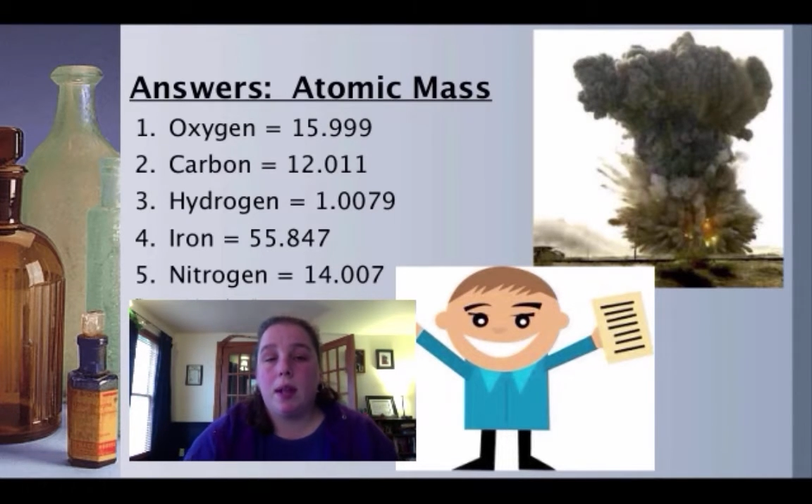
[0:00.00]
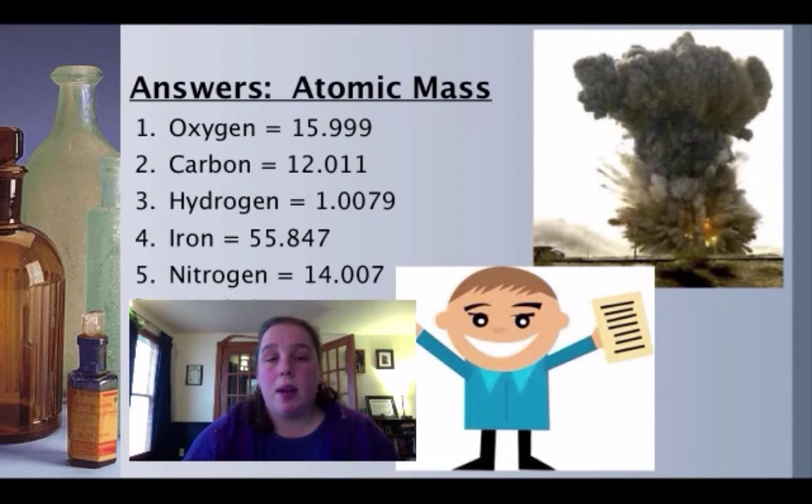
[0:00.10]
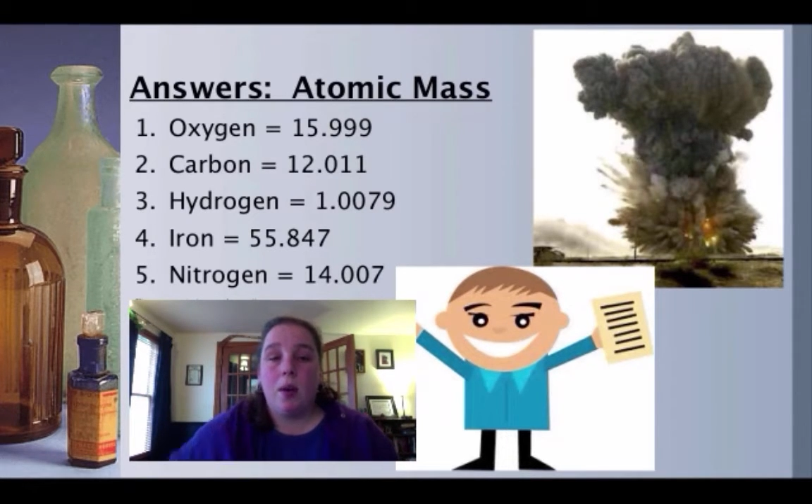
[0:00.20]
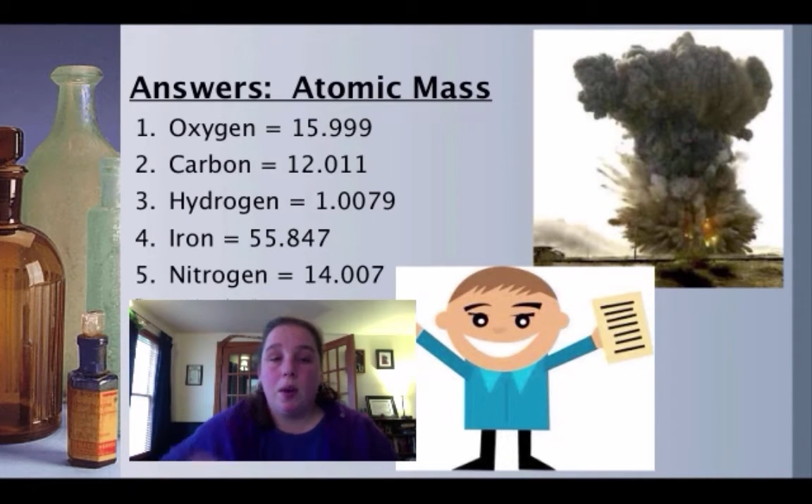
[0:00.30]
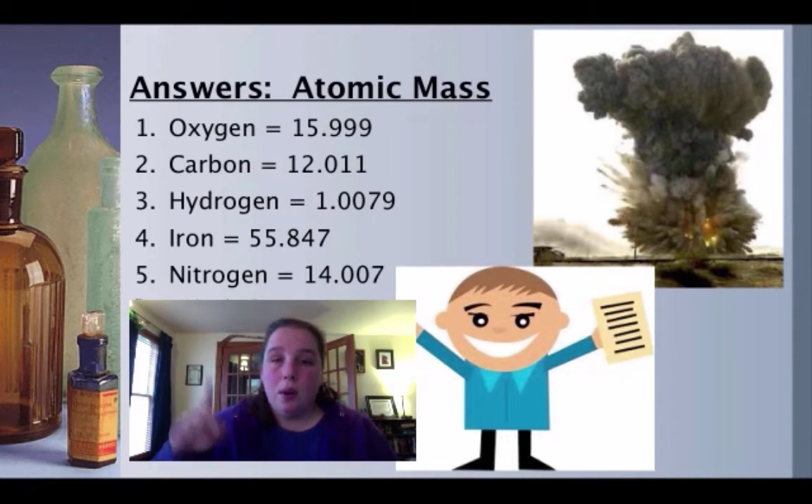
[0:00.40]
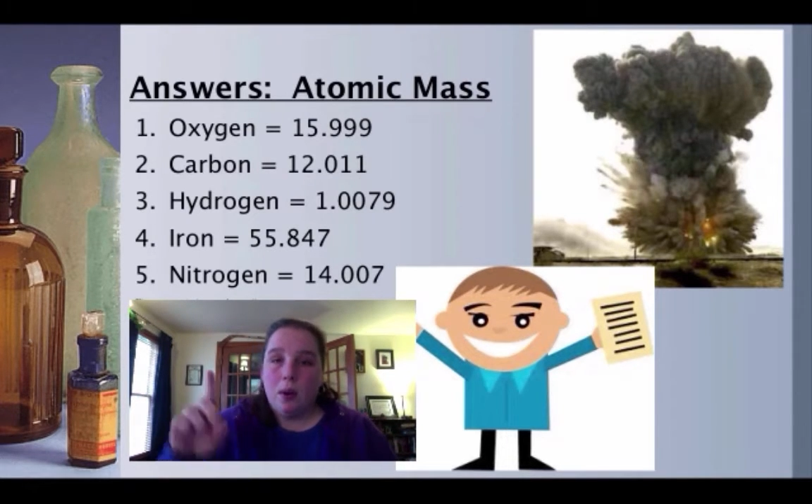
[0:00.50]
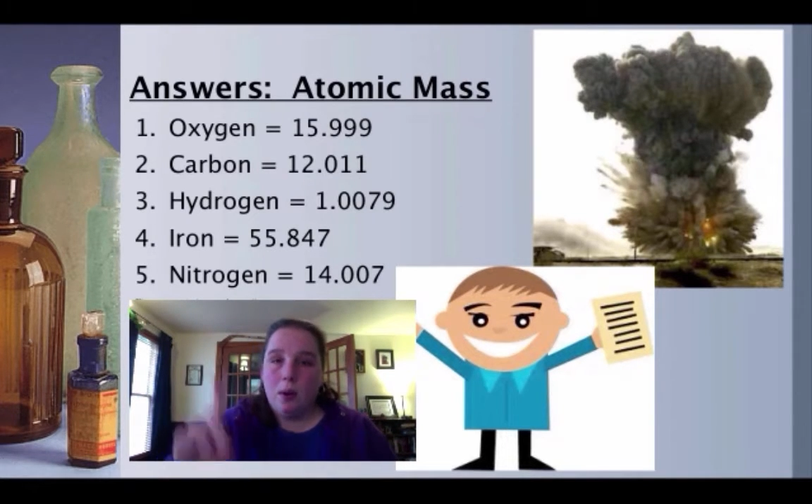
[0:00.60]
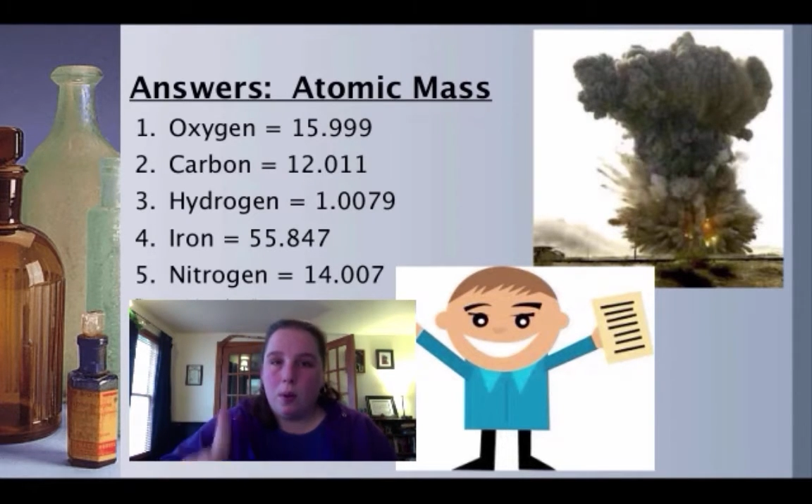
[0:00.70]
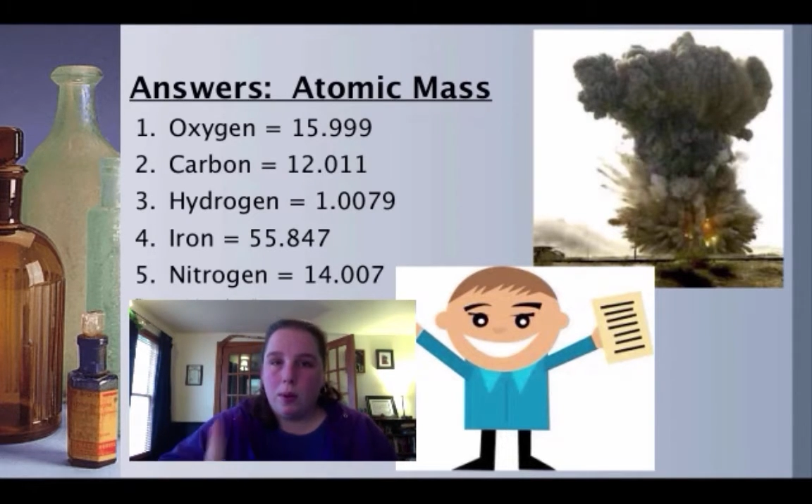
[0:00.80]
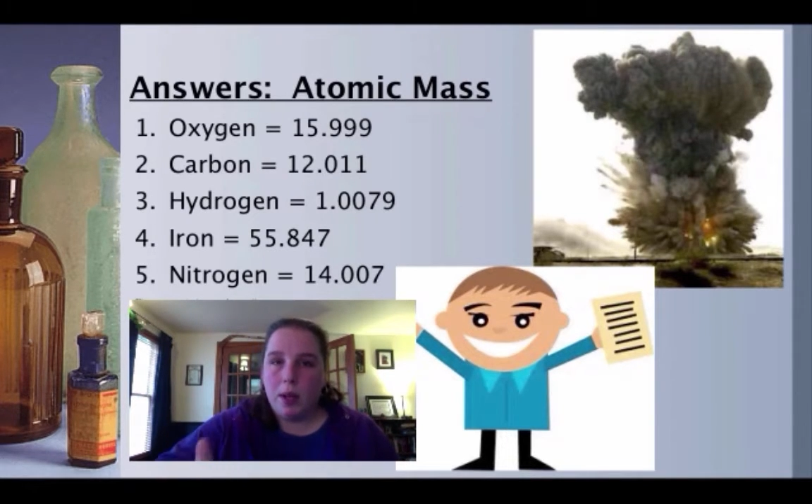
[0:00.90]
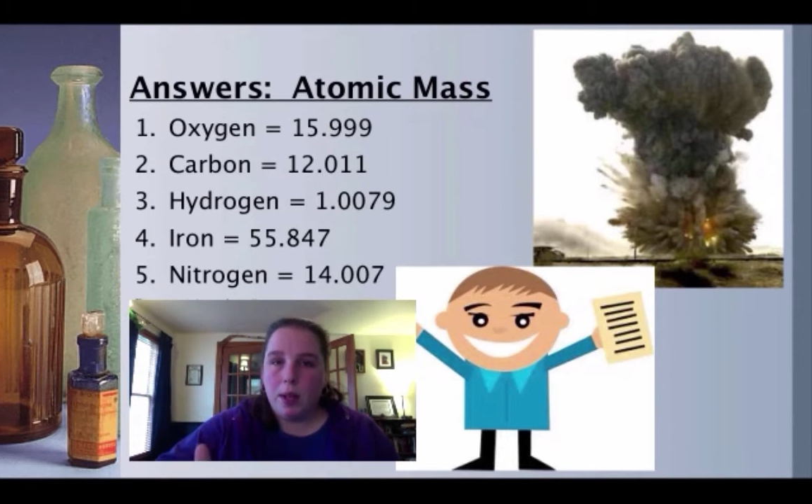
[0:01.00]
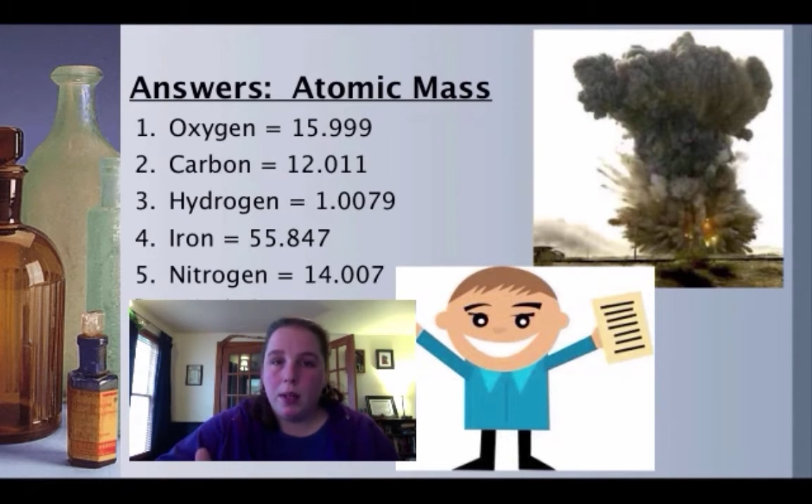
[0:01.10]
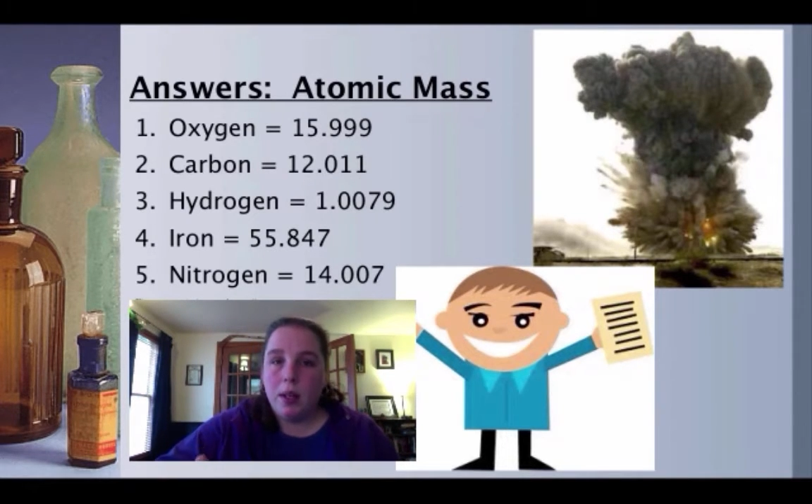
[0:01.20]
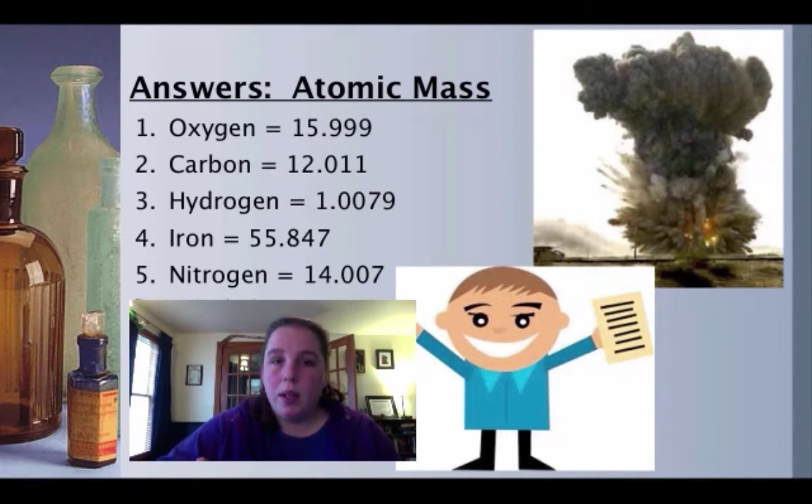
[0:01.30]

Now, hold on.